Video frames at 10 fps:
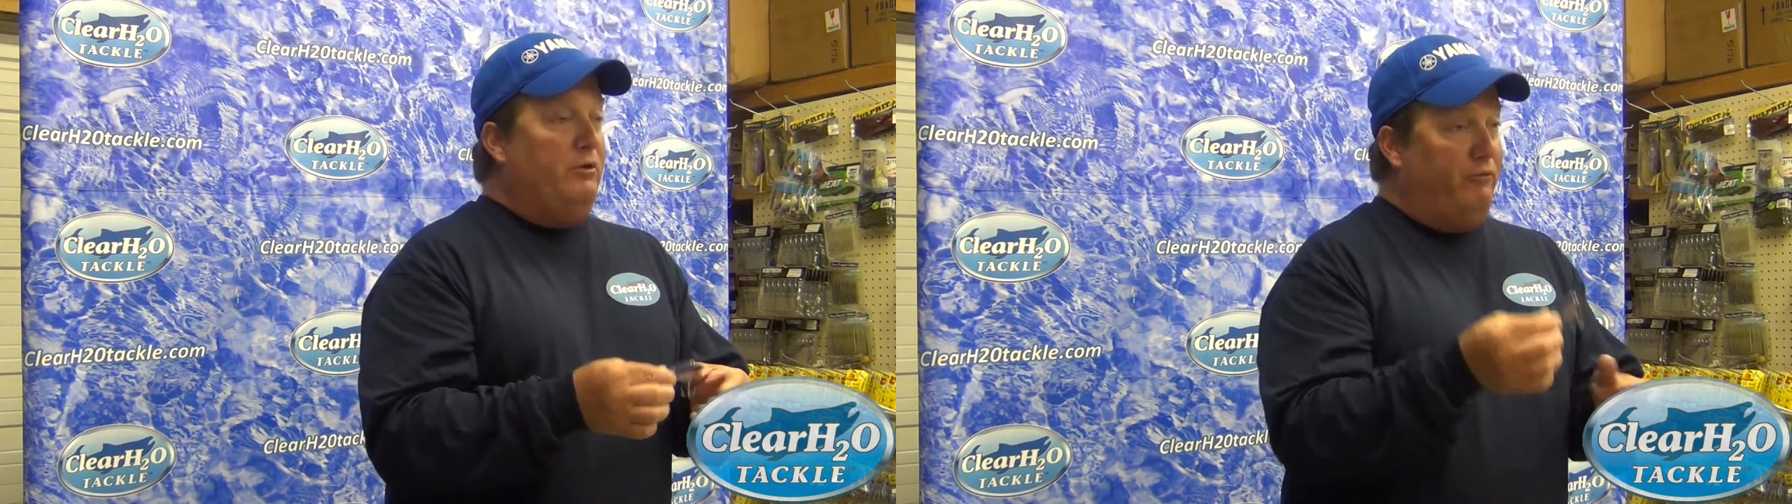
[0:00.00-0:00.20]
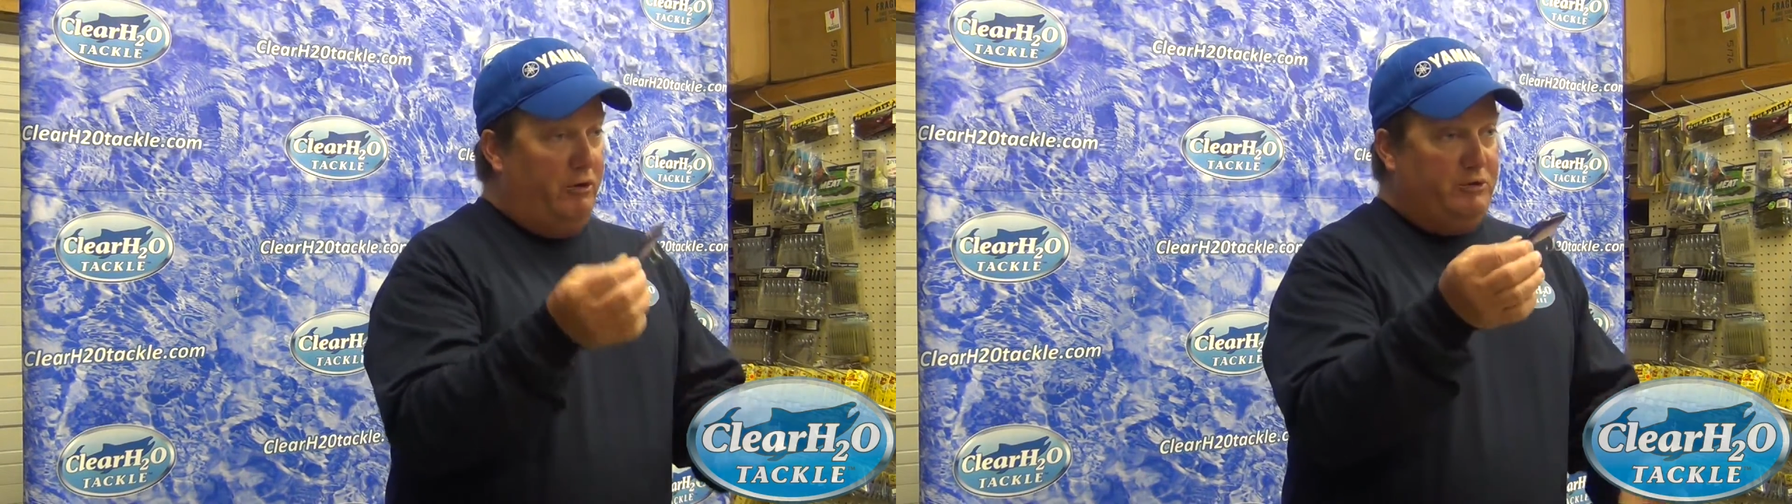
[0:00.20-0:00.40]

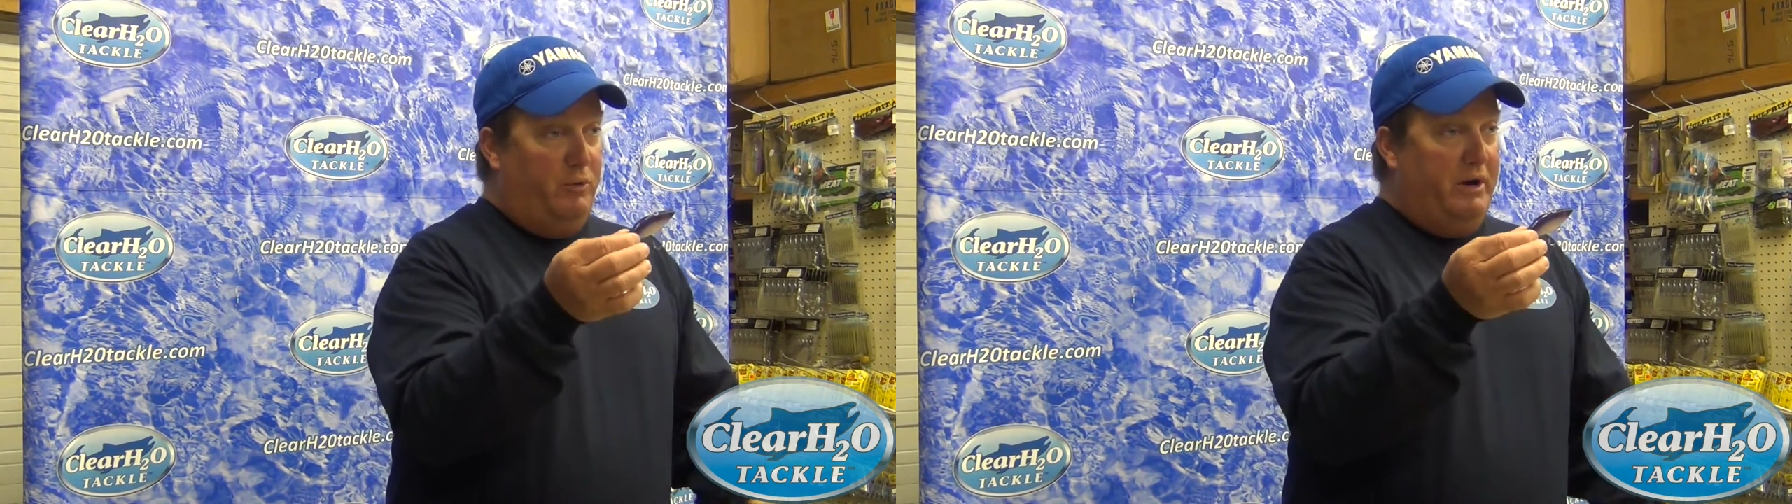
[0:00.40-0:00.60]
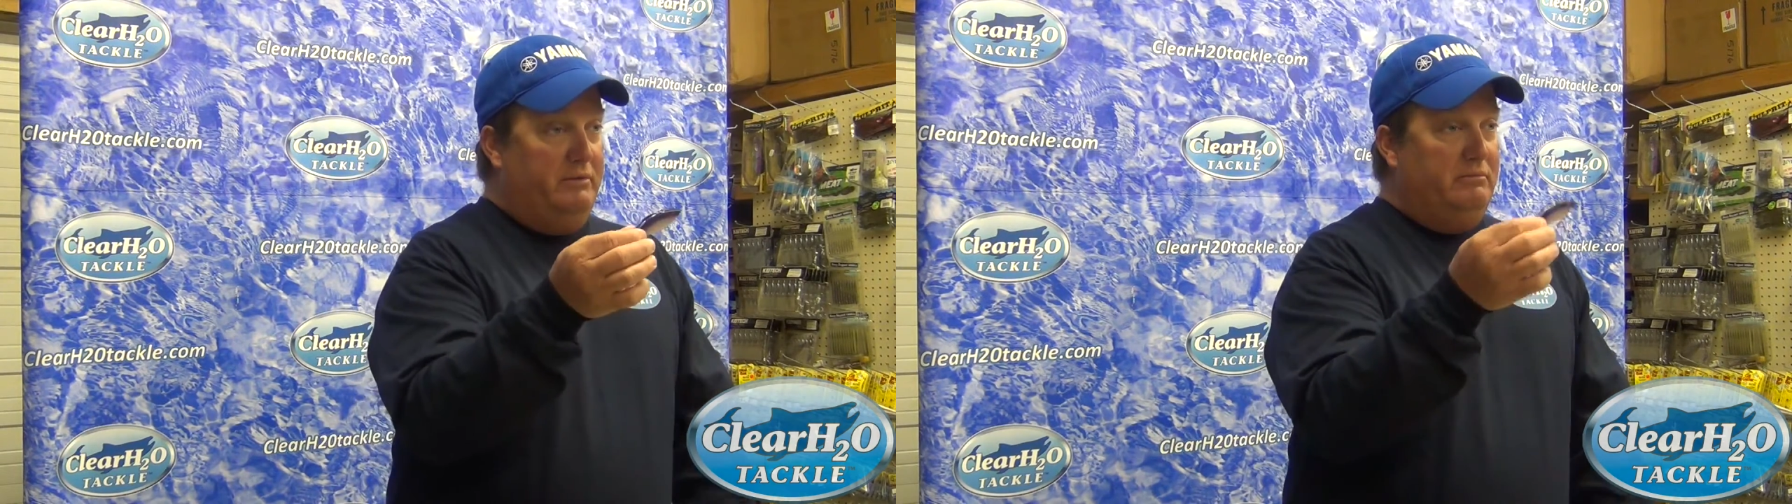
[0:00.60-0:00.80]
First
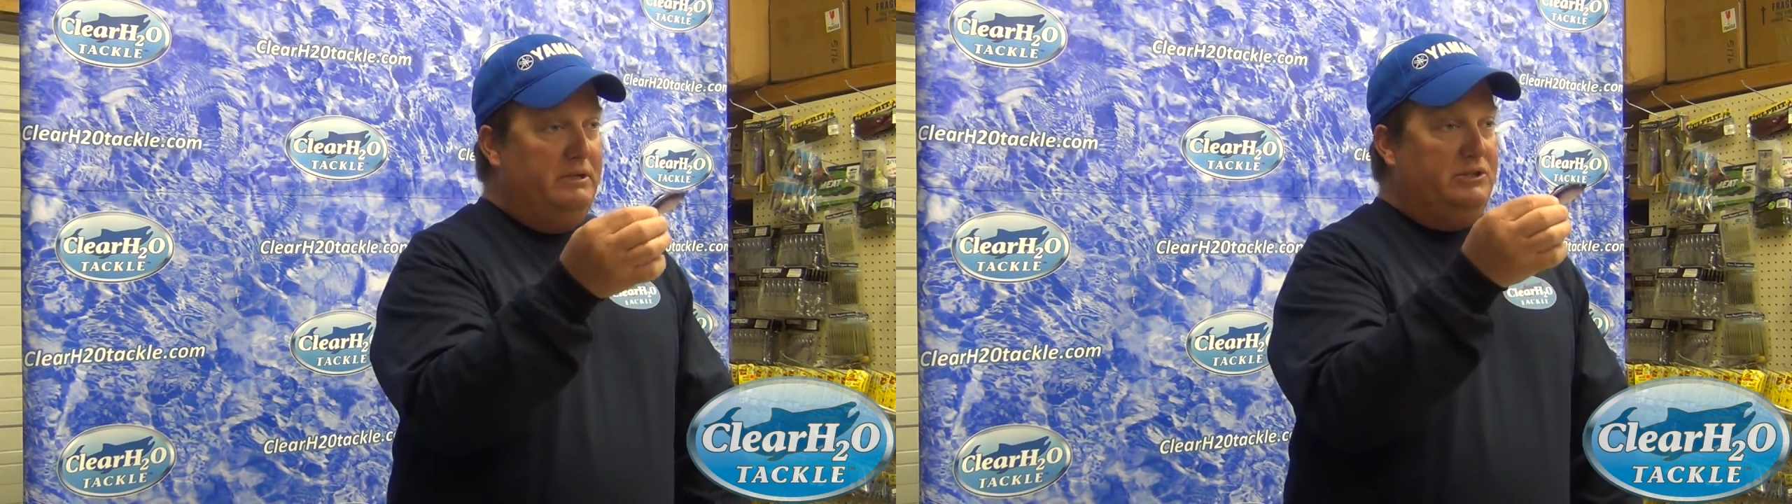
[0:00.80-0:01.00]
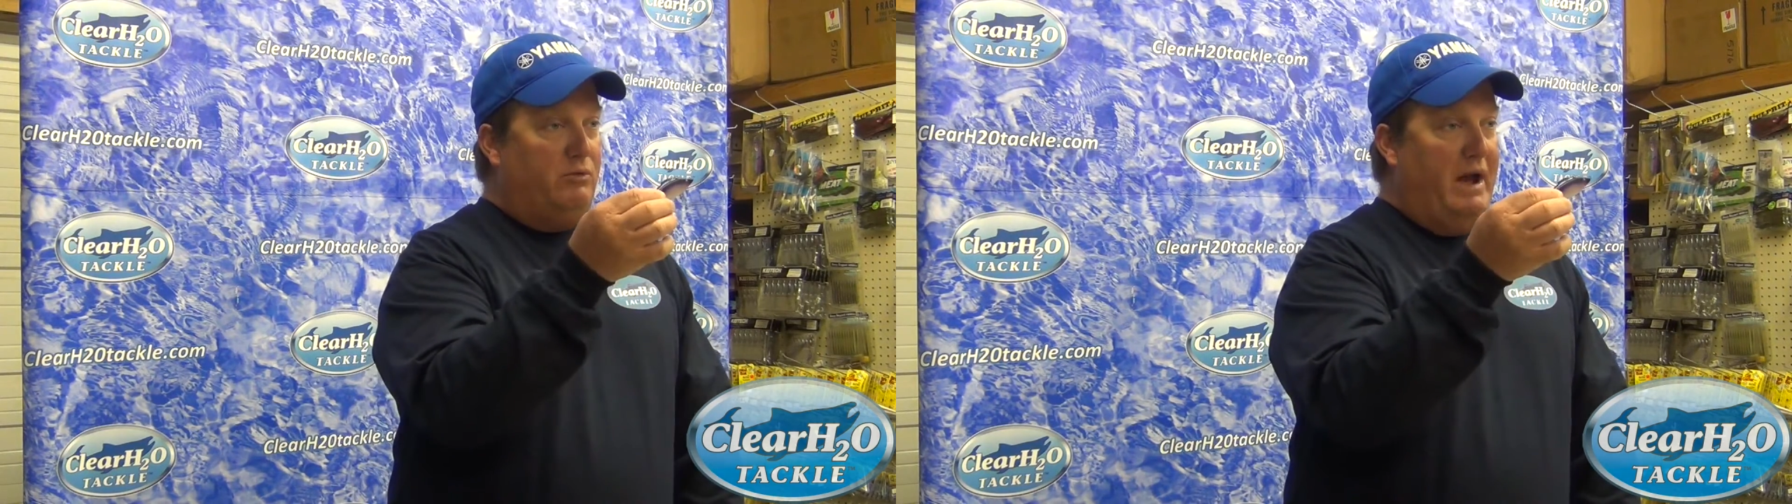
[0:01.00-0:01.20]
one
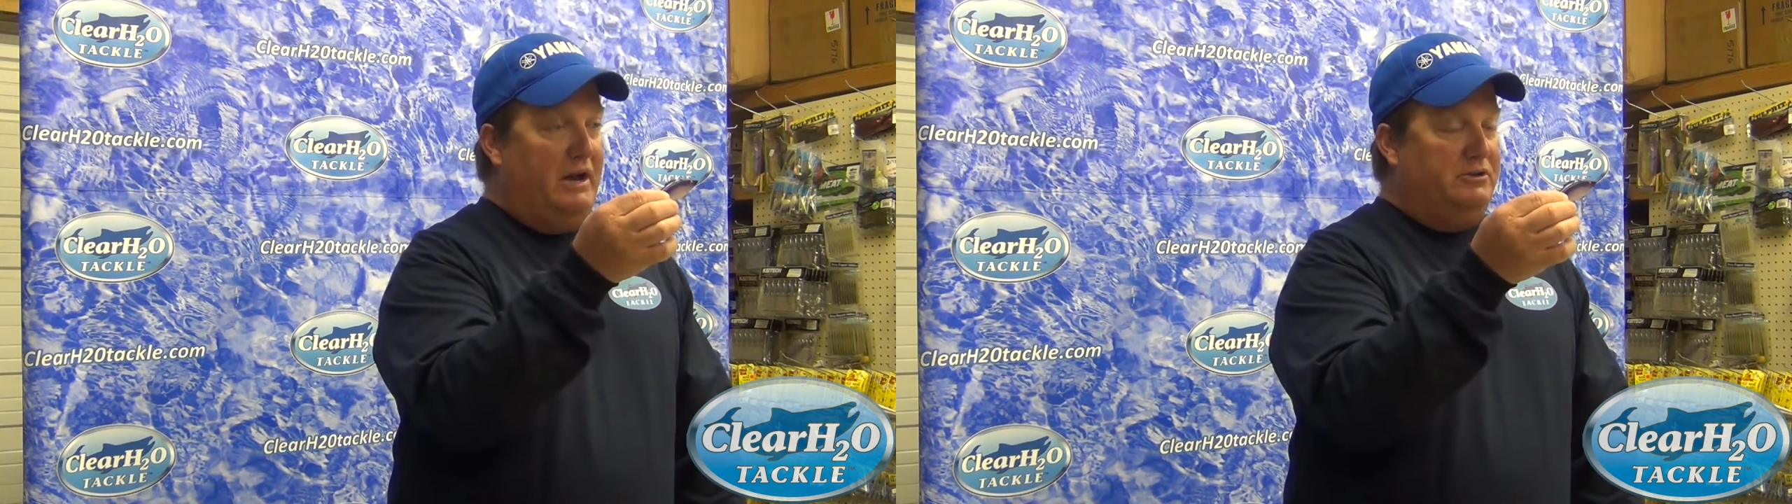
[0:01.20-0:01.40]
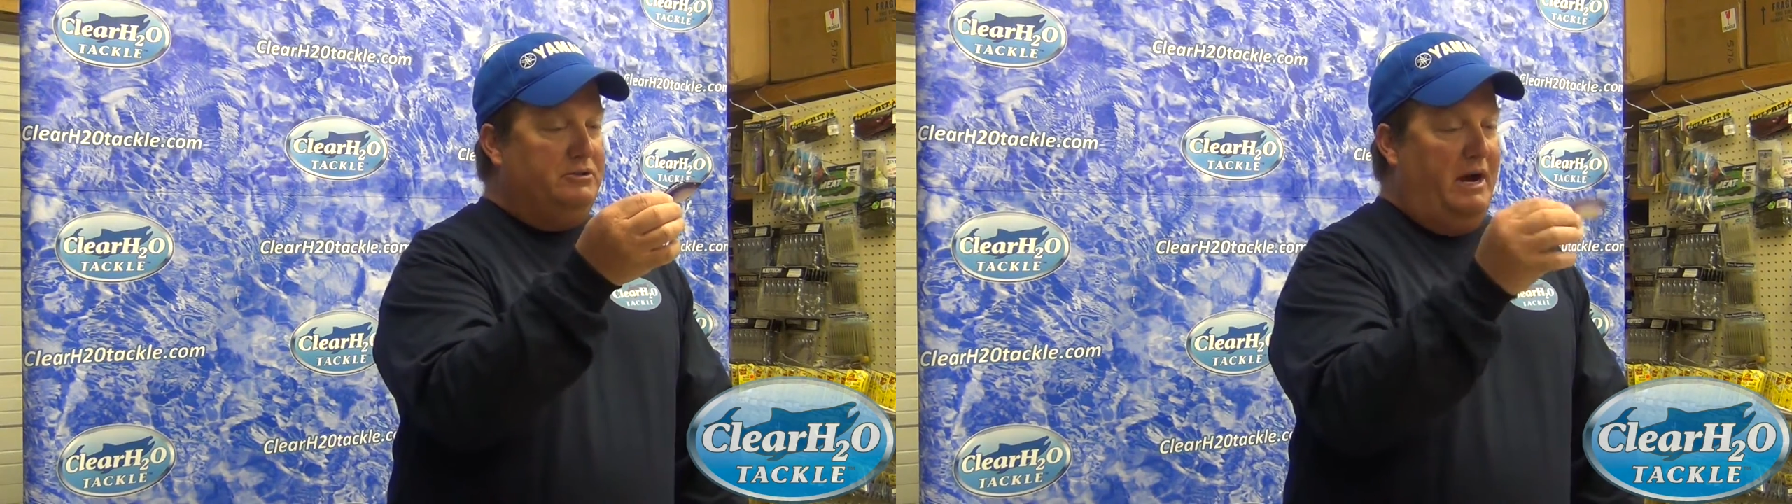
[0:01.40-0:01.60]
is a
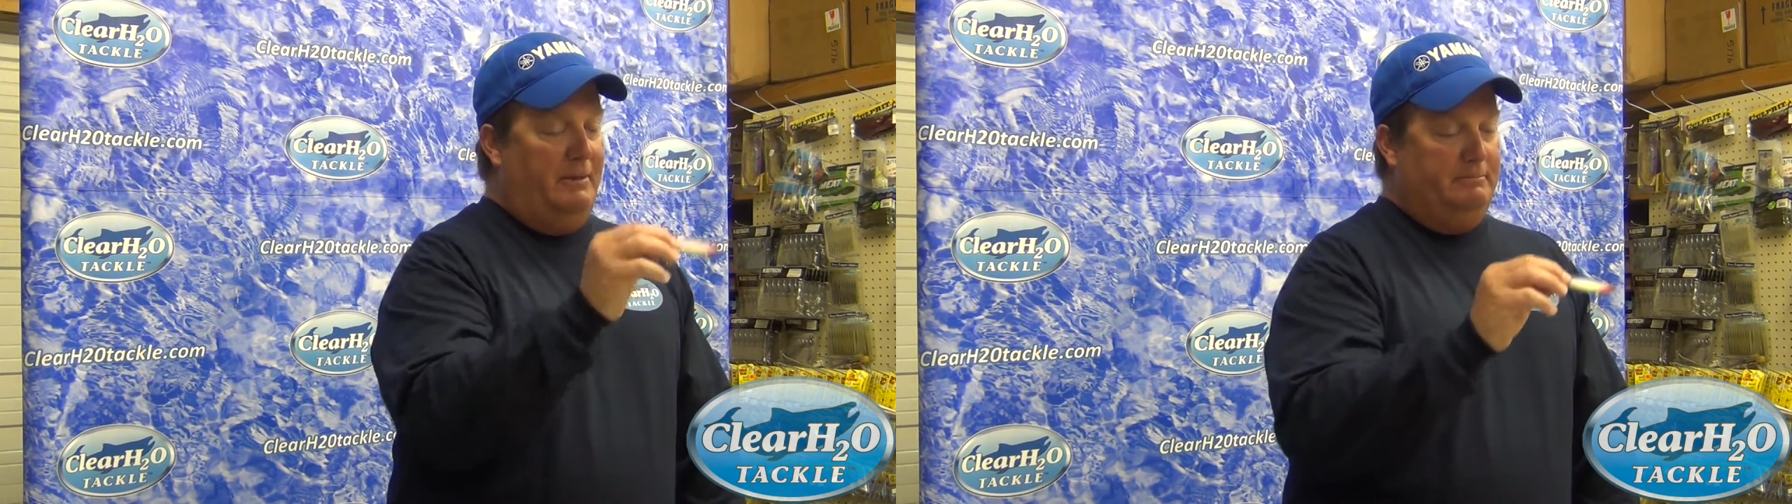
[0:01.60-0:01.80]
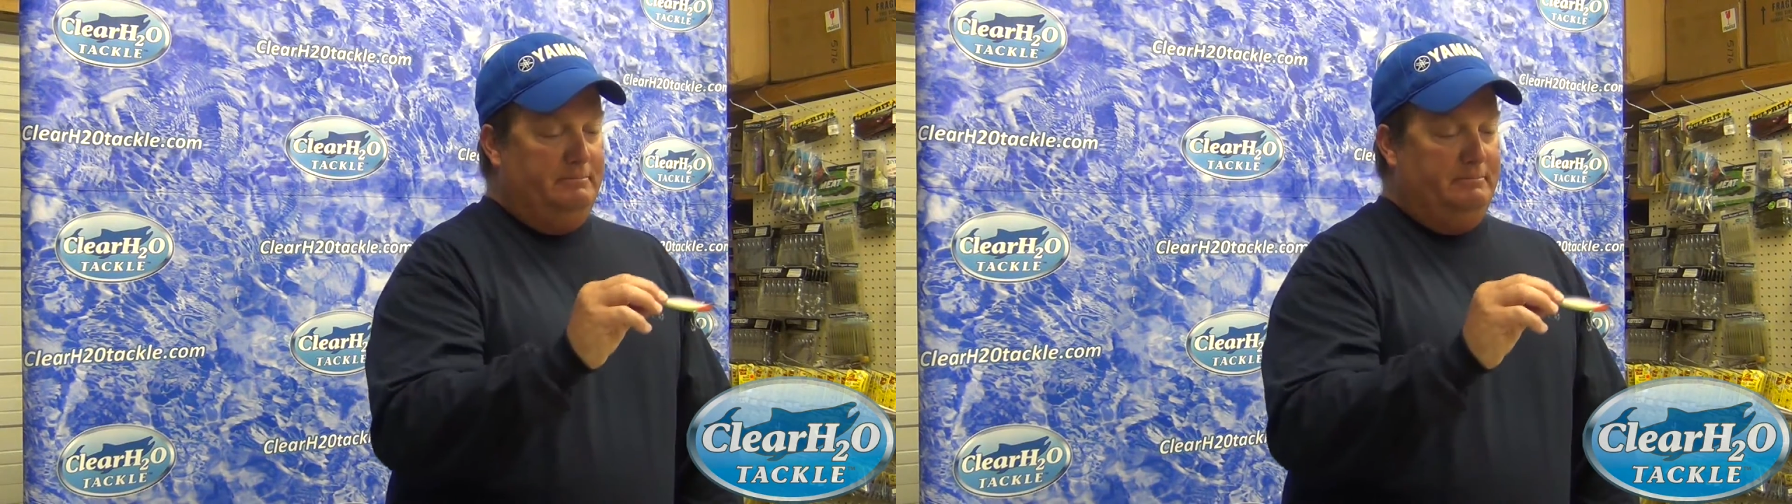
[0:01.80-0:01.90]
rattle trap.